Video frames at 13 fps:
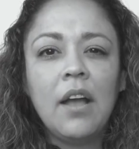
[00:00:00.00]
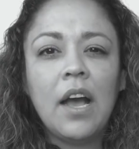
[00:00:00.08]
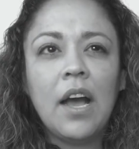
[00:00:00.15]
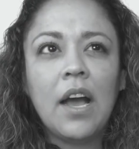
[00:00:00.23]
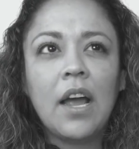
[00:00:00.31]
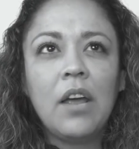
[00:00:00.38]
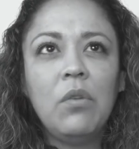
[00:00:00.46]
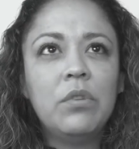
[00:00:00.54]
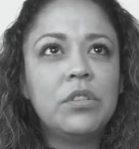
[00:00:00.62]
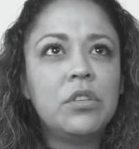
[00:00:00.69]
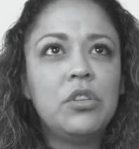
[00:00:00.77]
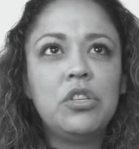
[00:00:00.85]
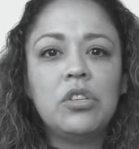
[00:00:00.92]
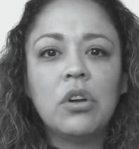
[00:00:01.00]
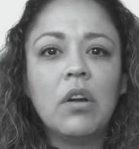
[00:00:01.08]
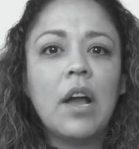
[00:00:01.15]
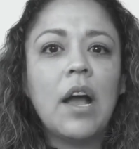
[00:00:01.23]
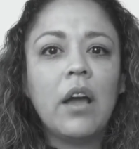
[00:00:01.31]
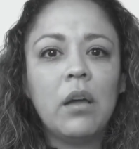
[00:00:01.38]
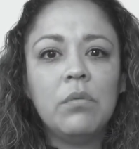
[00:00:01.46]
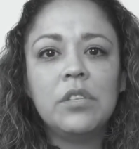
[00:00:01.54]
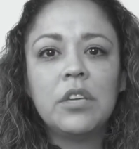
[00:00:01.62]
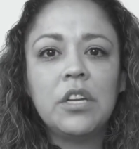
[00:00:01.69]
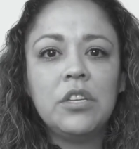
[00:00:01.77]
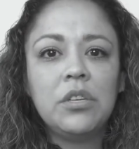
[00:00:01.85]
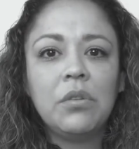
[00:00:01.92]
I wasn't sure how I was
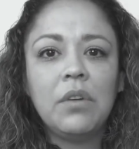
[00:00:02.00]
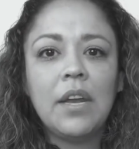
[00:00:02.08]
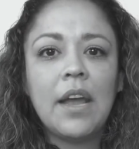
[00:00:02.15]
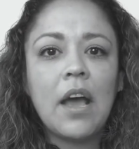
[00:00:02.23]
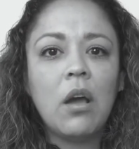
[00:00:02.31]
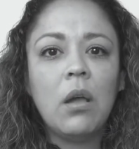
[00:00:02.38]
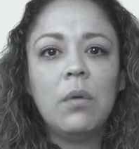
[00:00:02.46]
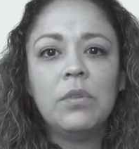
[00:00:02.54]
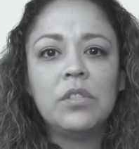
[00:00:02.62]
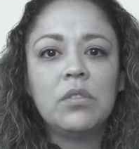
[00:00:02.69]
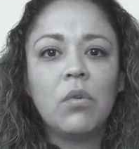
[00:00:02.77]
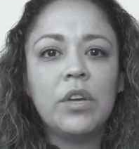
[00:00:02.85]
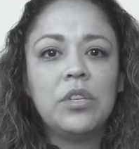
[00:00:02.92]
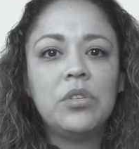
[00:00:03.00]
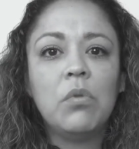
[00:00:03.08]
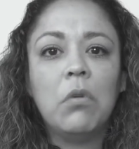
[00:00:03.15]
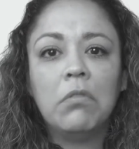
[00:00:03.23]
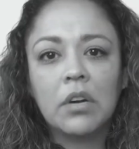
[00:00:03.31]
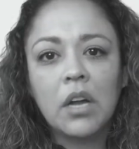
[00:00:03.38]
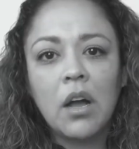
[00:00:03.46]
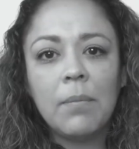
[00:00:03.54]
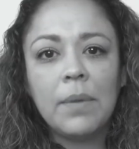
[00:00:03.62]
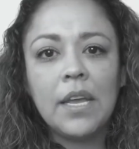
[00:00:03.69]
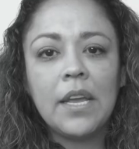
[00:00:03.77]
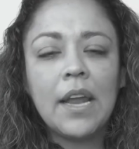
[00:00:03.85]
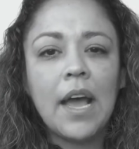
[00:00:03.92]
going to do it, how I was going to overcome
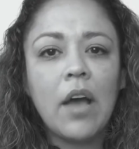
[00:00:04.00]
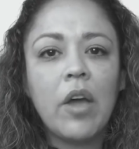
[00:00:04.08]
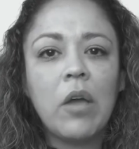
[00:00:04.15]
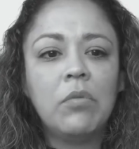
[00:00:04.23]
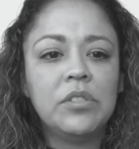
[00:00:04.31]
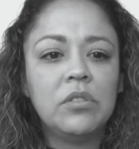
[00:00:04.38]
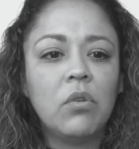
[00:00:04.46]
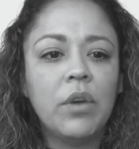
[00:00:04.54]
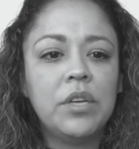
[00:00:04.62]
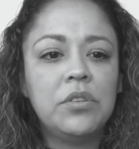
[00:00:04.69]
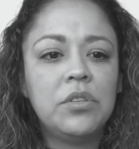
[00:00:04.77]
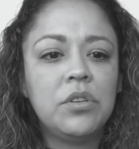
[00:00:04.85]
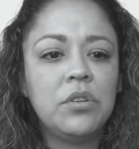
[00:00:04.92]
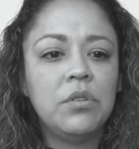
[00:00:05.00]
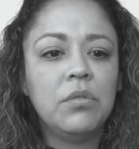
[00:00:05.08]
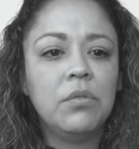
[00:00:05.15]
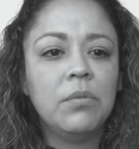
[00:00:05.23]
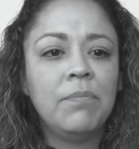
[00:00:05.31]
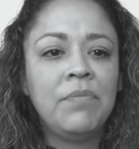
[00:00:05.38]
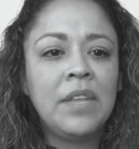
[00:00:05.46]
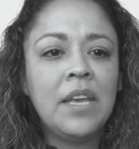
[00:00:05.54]
it, how I was going to